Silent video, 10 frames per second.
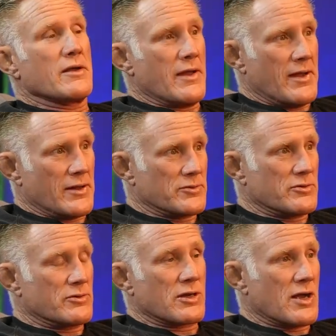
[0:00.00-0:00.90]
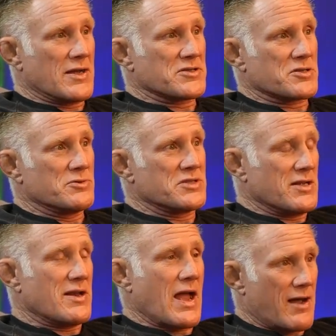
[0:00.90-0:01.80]
And the guys who
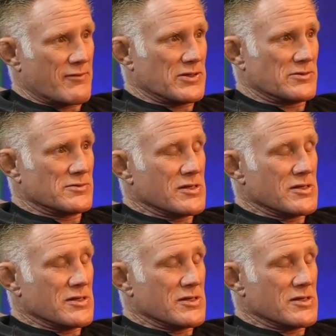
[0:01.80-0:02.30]
did have it